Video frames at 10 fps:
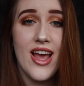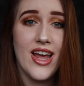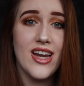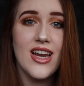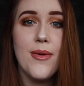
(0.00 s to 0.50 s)

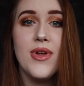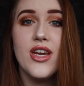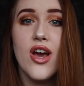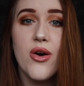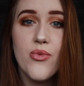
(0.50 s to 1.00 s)
And let
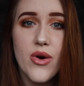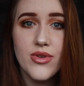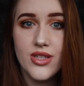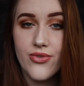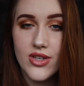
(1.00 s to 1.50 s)
me know, what
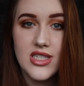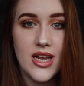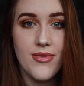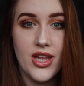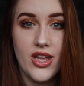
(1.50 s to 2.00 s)
was the first
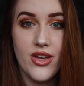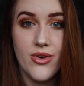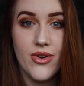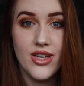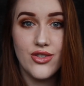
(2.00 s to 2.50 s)
time that
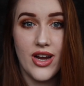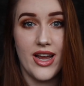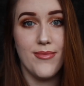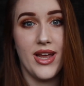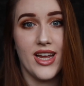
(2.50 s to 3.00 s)
you
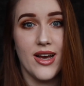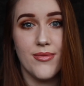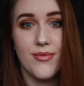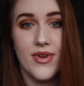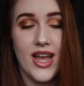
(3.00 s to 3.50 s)
tried
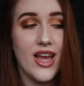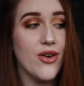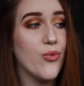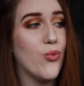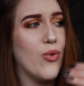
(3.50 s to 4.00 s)
makeup
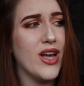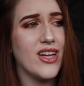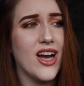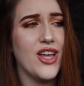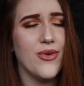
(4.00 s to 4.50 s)
and what
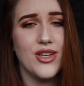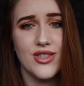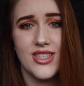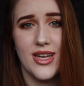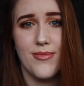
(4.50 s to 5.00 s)
got you
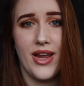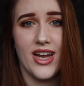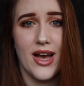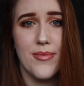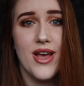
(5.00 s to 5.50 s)
interested in
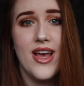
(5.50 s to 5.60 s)
makeup?